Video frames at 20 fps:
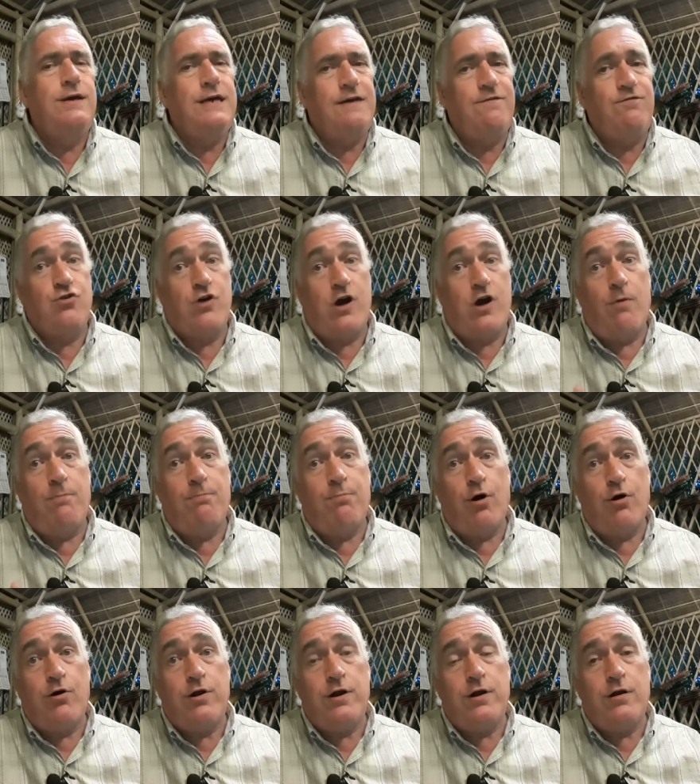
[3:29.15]
If you're out
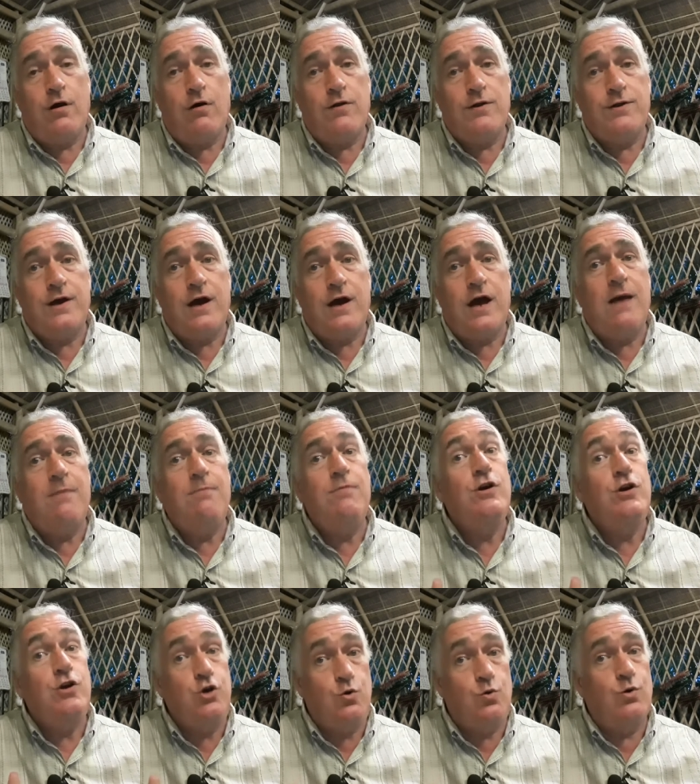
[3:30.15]
partying all the time,
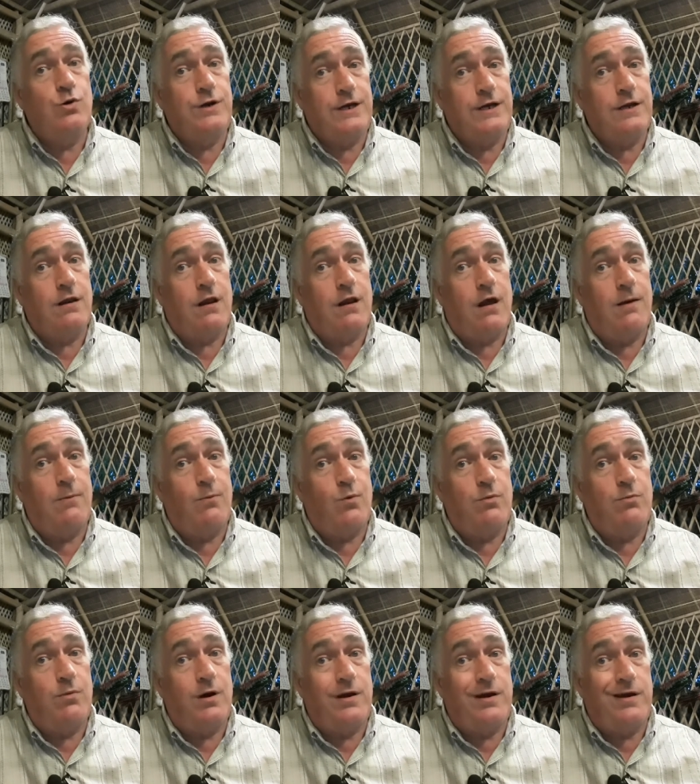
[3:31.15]
you will need a lot
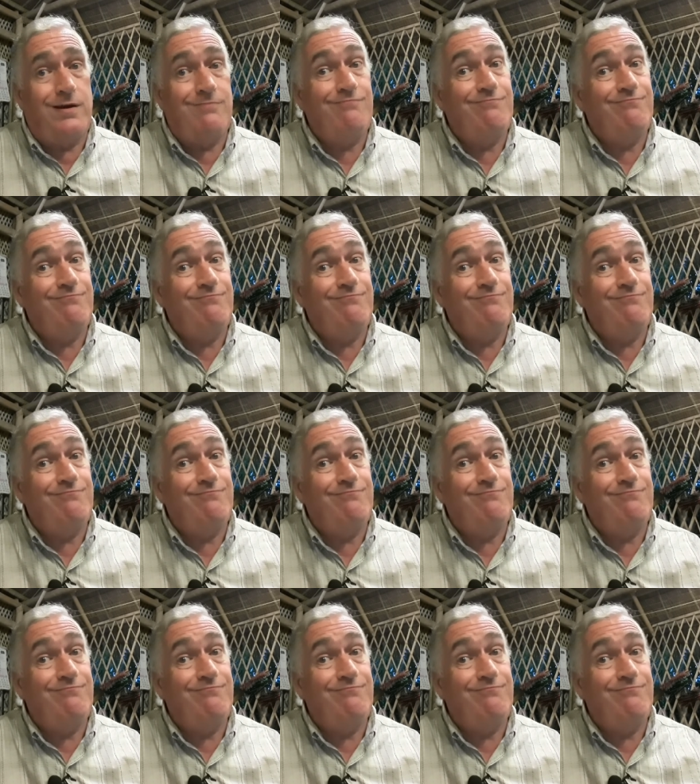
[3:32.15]
more money.